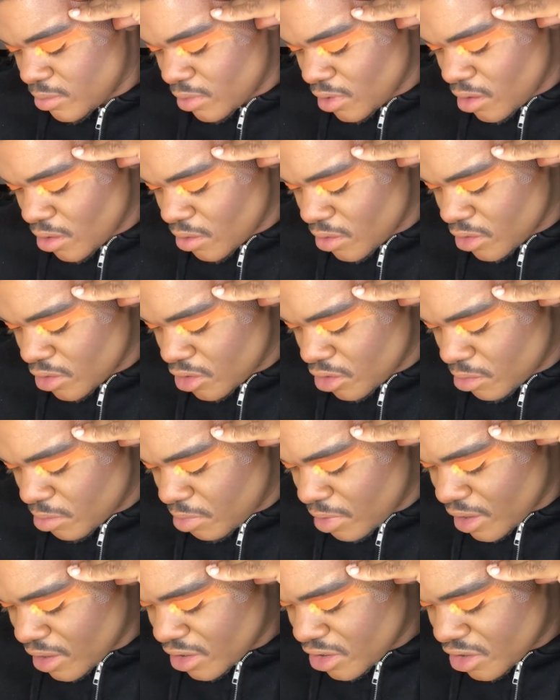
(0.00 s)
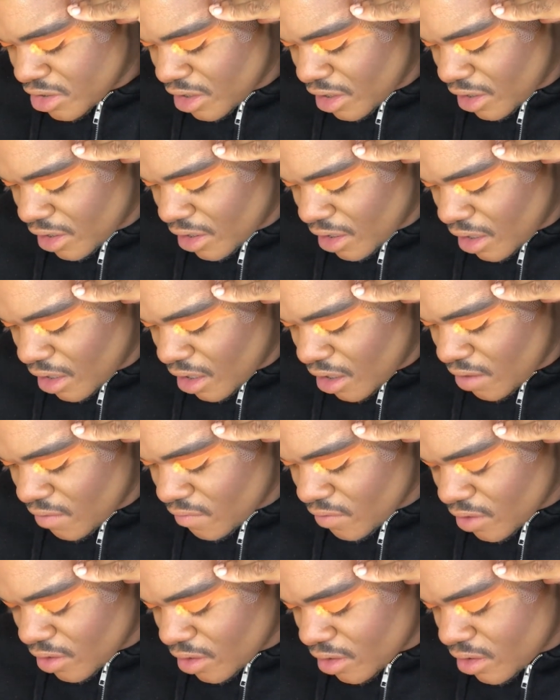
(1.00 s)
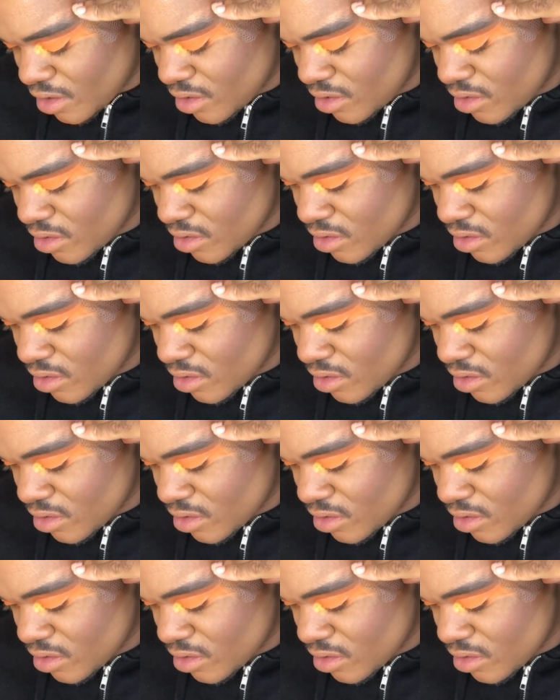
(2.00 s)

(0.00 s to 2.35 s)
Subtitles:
I'm gonna go into Best Shade Ever